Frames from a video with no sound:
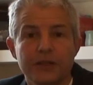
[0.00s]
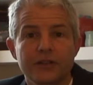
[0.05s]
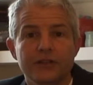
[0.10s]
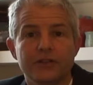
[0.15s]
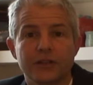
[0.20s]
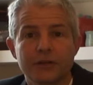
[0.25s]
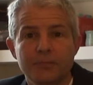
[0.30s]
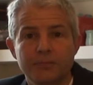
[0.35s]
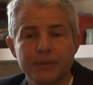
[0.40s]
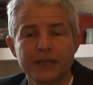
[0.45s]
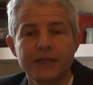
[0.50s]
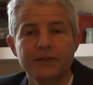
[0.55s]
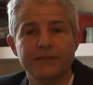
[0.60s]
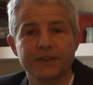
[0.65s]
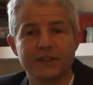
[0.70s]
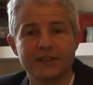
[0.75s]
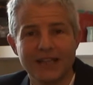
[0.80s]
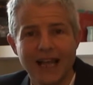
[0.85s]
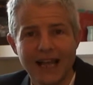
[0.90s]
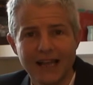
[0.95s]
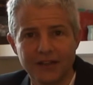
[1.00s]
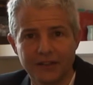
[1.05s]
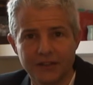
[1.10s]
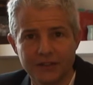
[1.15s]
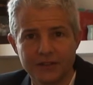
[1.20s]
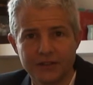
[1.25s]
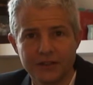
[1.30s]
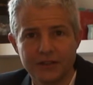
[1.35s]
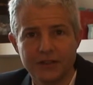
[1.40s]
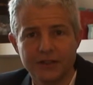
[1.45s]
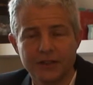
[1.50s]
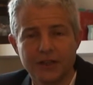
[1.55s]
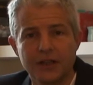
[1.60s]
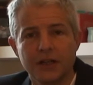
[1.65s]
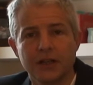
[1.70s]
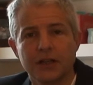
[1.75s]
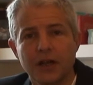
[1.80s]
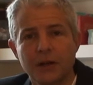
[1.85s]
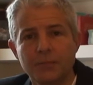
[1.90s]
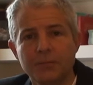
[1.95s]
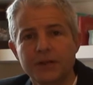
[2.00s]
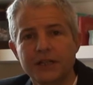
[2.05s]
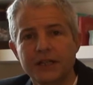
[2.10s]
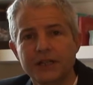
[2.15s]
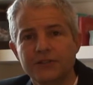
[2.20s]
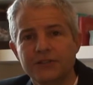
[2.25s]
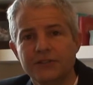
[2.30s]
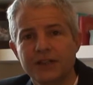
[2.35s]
To compete for talent, companies